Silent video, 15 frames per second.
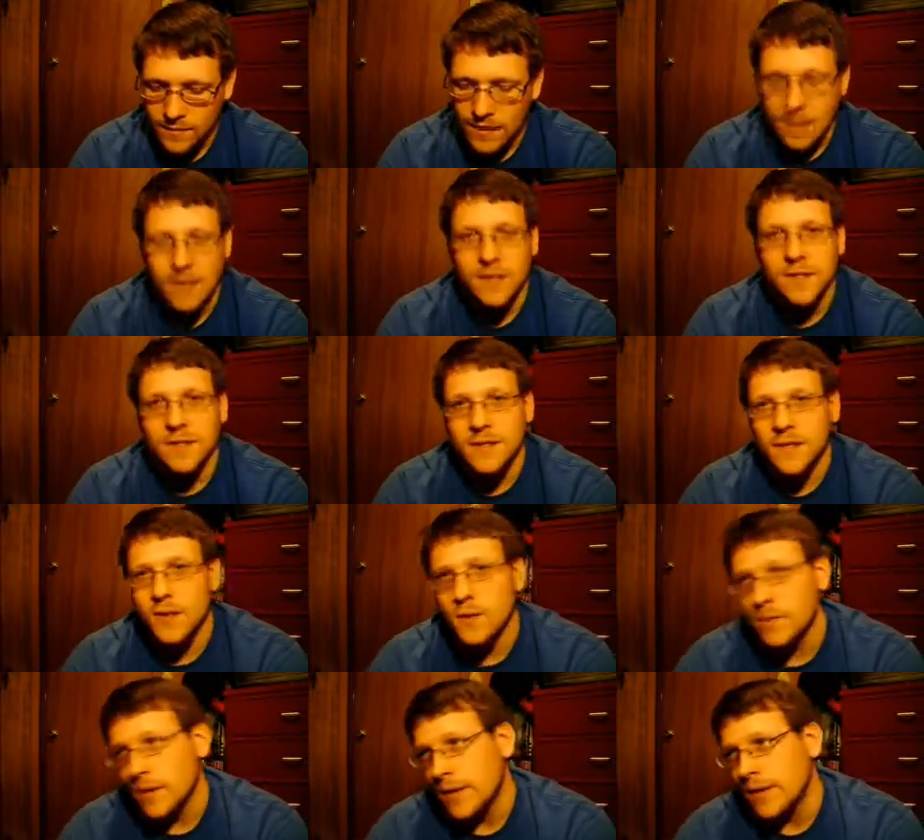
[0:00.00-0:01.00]
uh, Jesse,
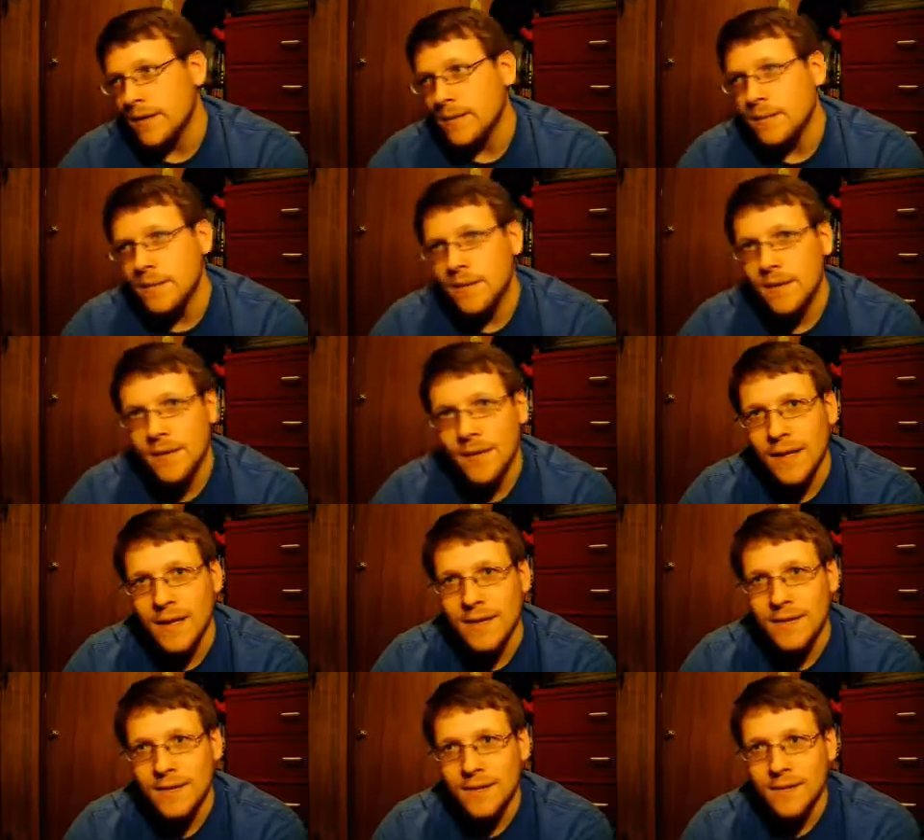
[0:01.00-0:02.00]
you brought up
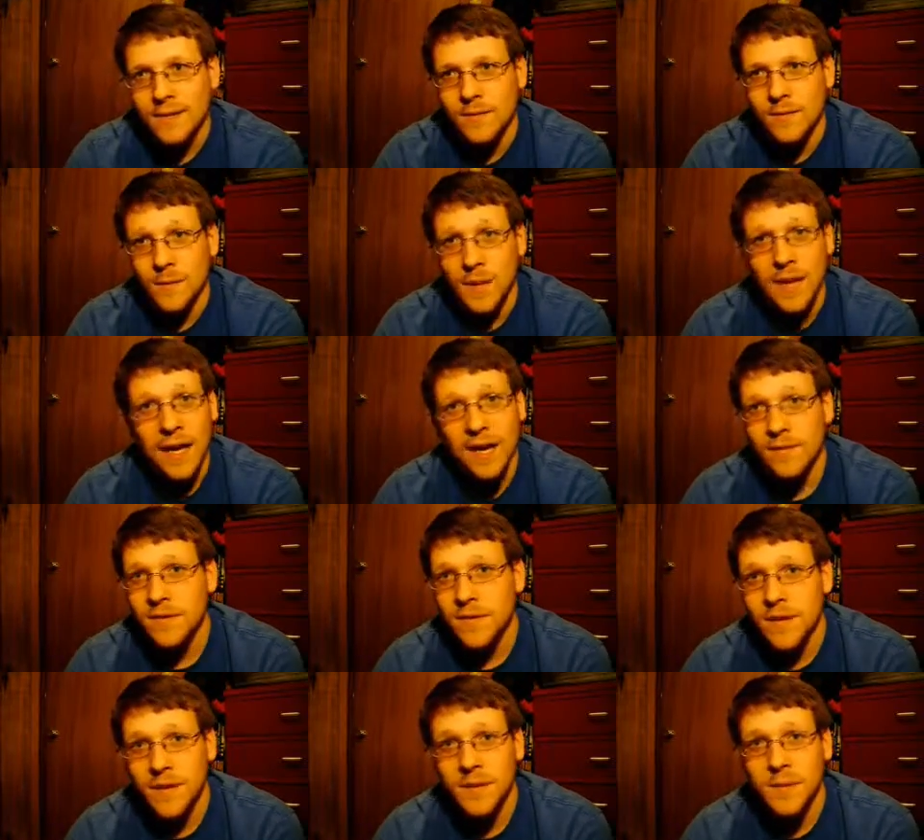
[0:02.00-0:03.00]
that uh, we
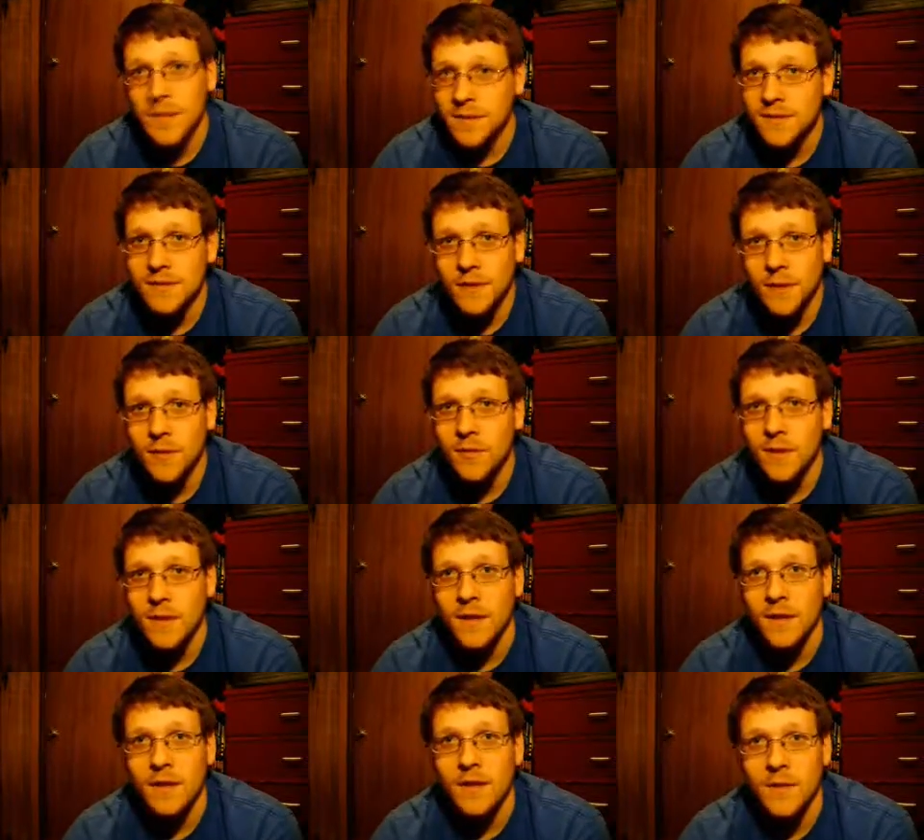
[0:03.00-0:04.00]
haven't talked about Star
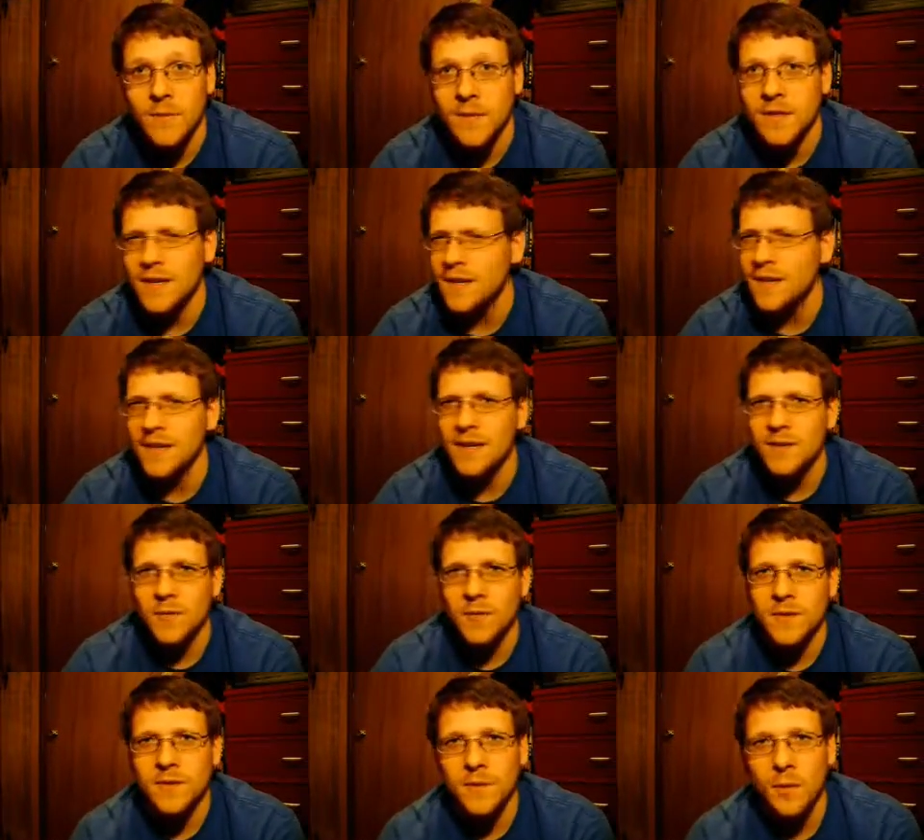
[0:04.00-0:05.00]
Trek yet, which I think is
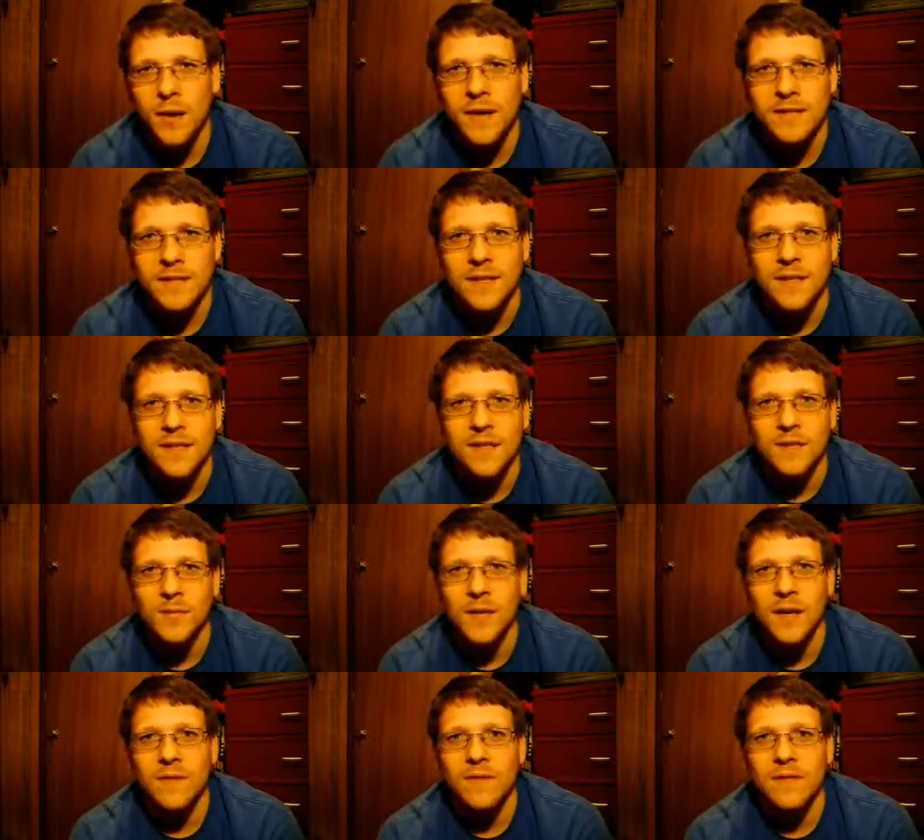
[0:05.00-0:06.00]
really surprising that uh,
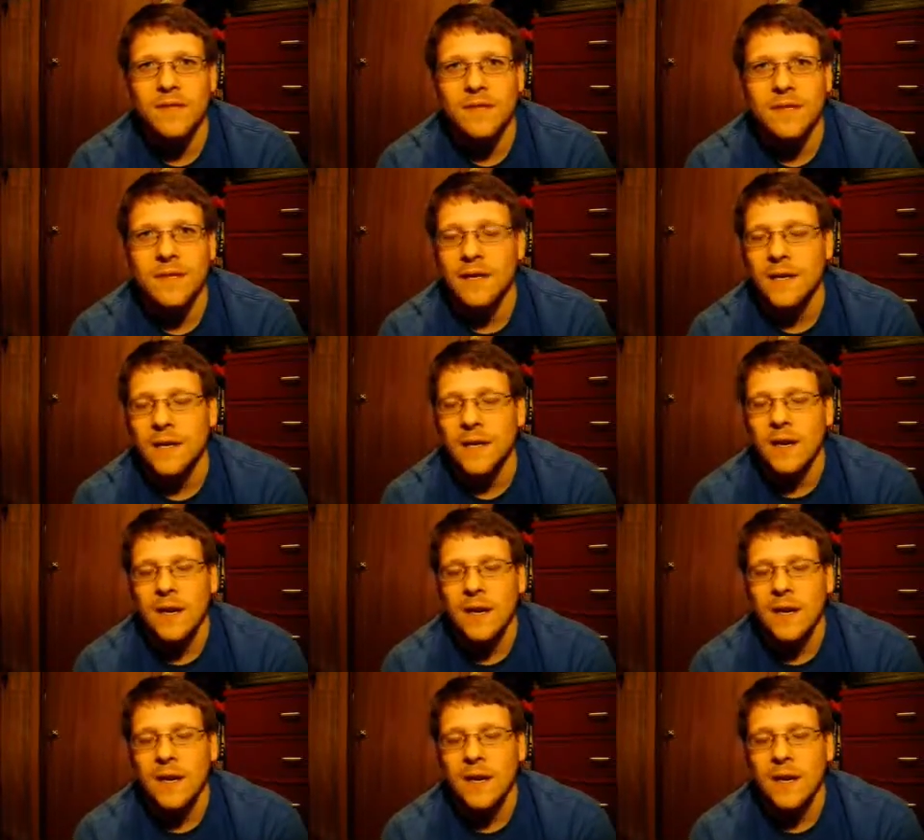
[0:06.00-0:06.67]
we haven't seen it.